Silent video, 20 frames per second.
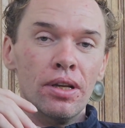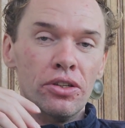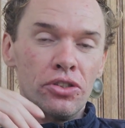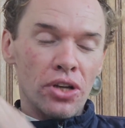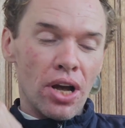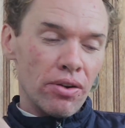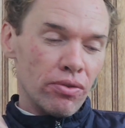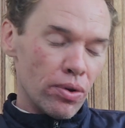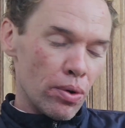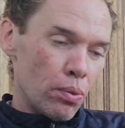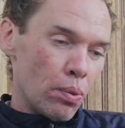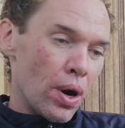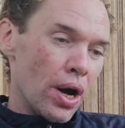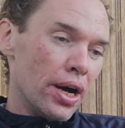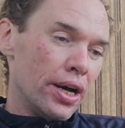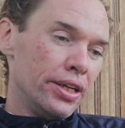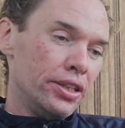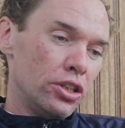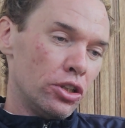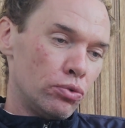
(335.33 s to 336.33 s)
As I
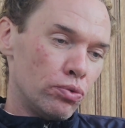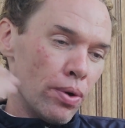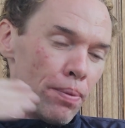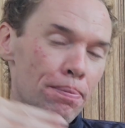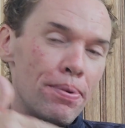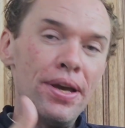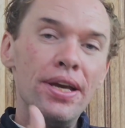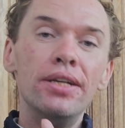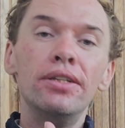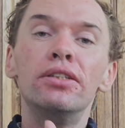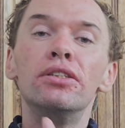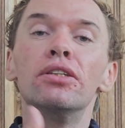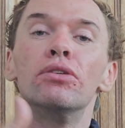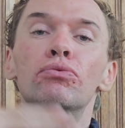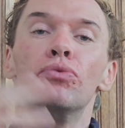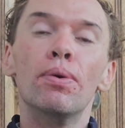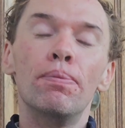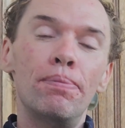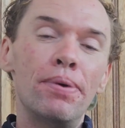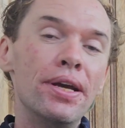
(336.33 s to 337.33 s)
rewind and repeat
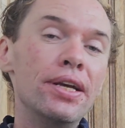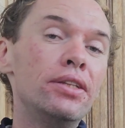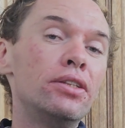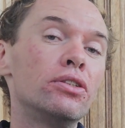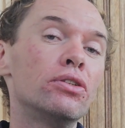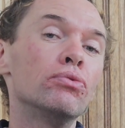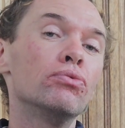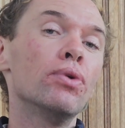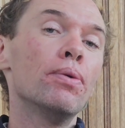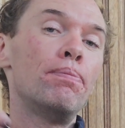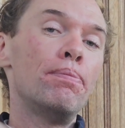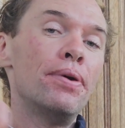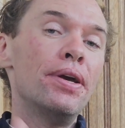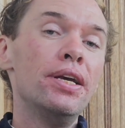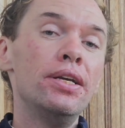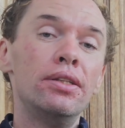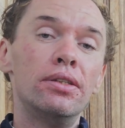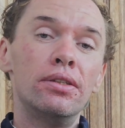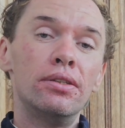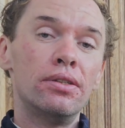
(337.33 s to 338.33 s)
and repeat and
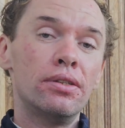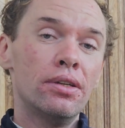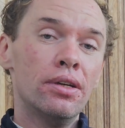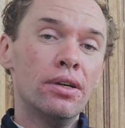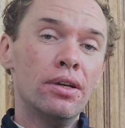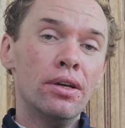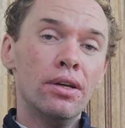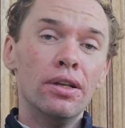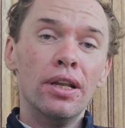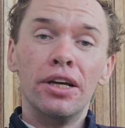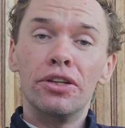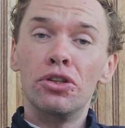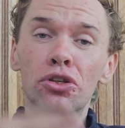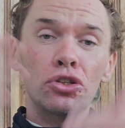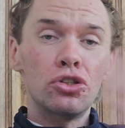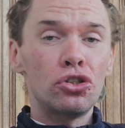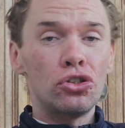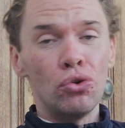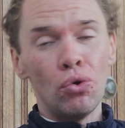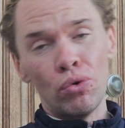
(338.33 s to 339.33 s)
repeat, like the
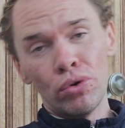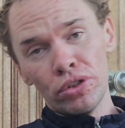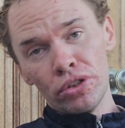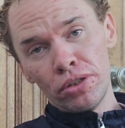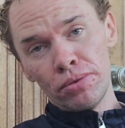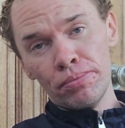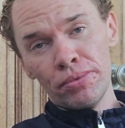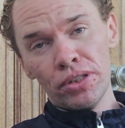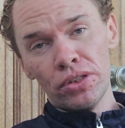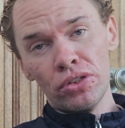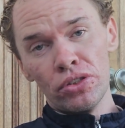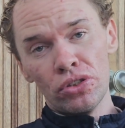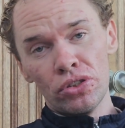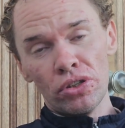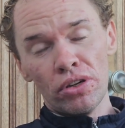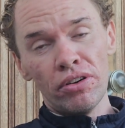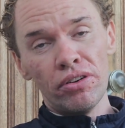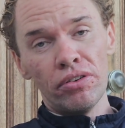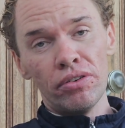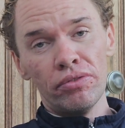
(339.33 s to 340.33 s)

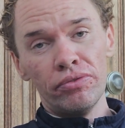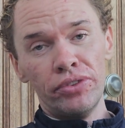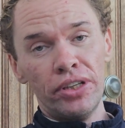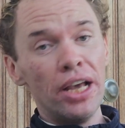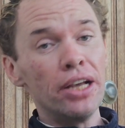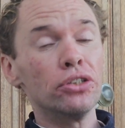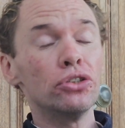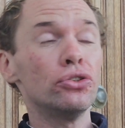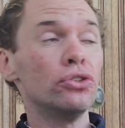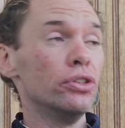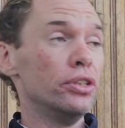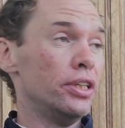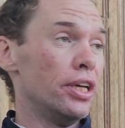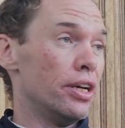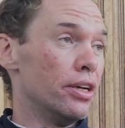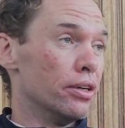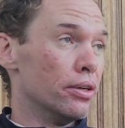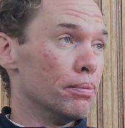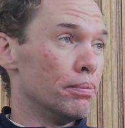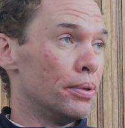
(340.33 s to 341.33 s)
swordsman's of
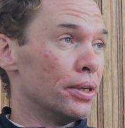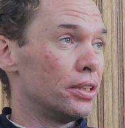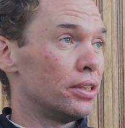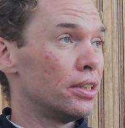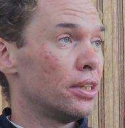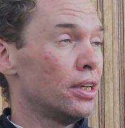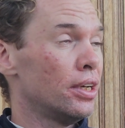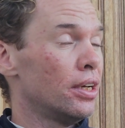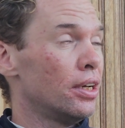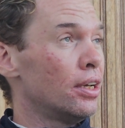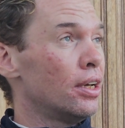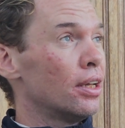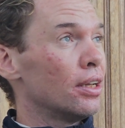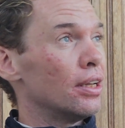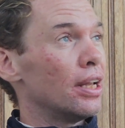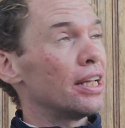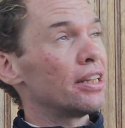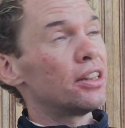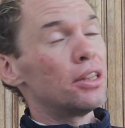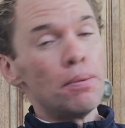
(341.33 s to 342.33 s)
yesteryear, but
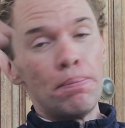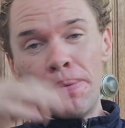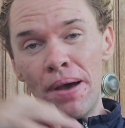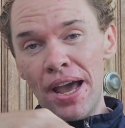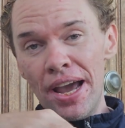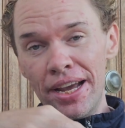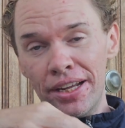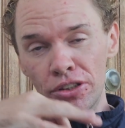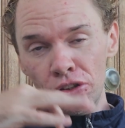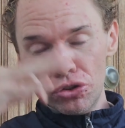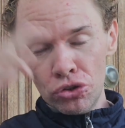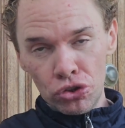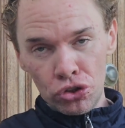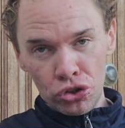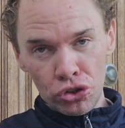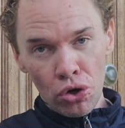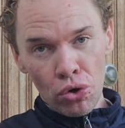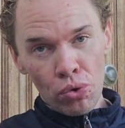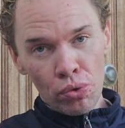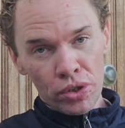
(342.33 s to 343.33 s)
let the pen
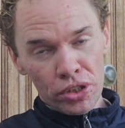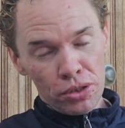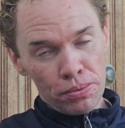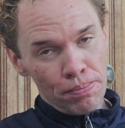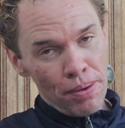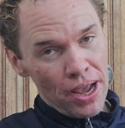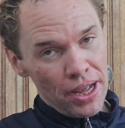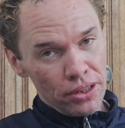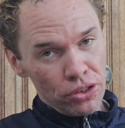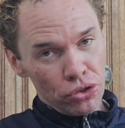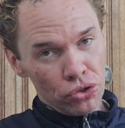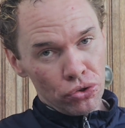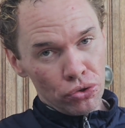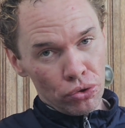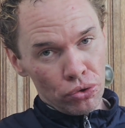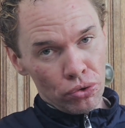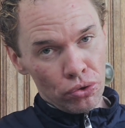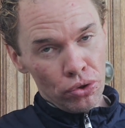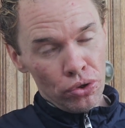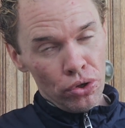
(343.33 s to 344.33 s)
show its
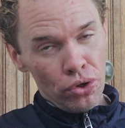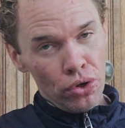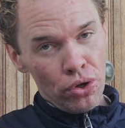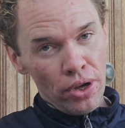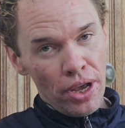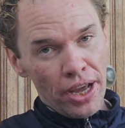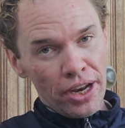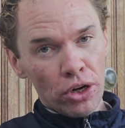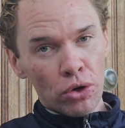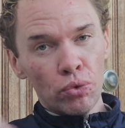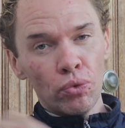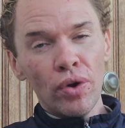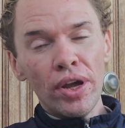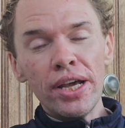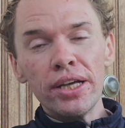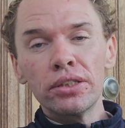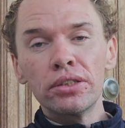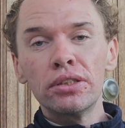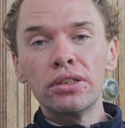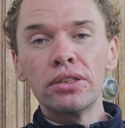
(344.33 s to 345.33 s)
pencil and
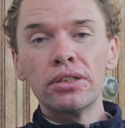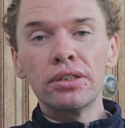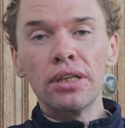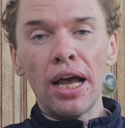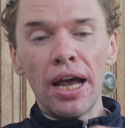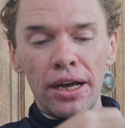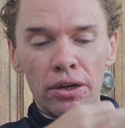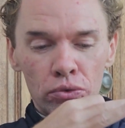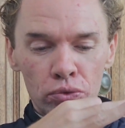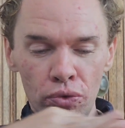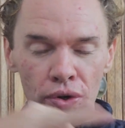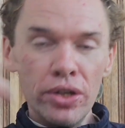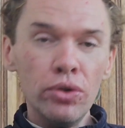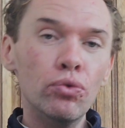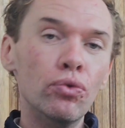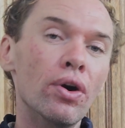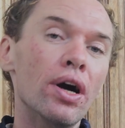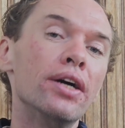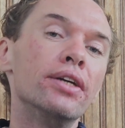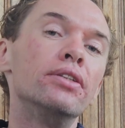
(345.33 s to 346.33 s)
erase and
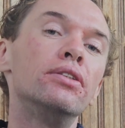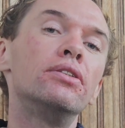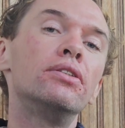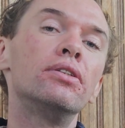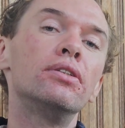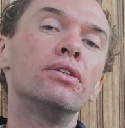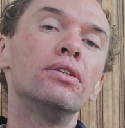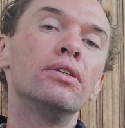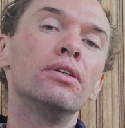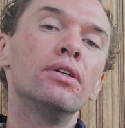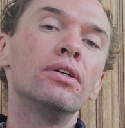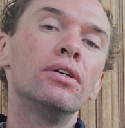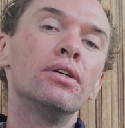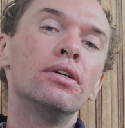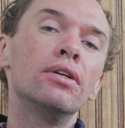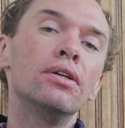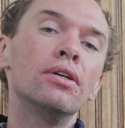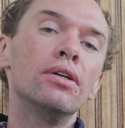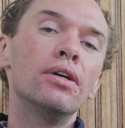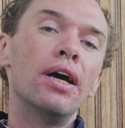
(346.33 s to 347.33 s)
rewrite
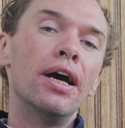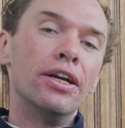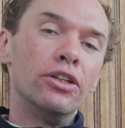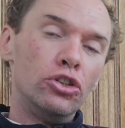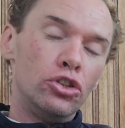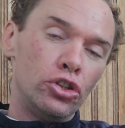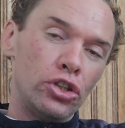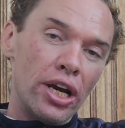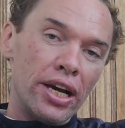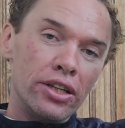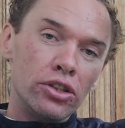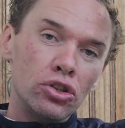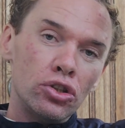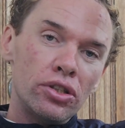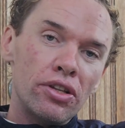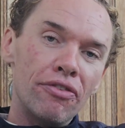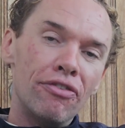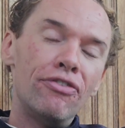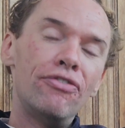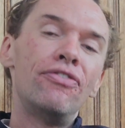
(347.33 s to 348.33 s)
and
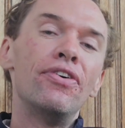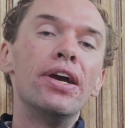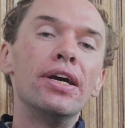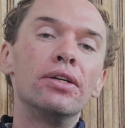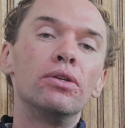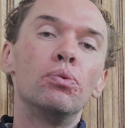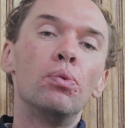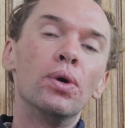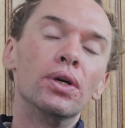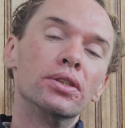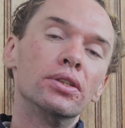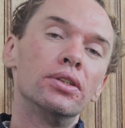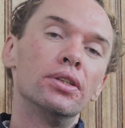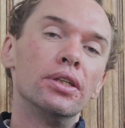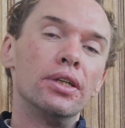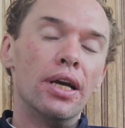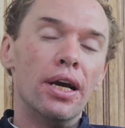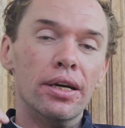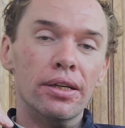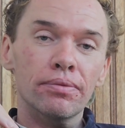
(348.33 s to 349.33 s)
change the fate once
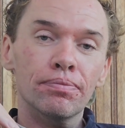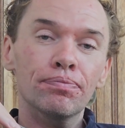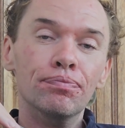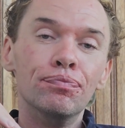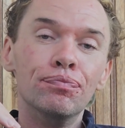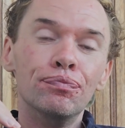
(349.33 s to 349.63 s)
again.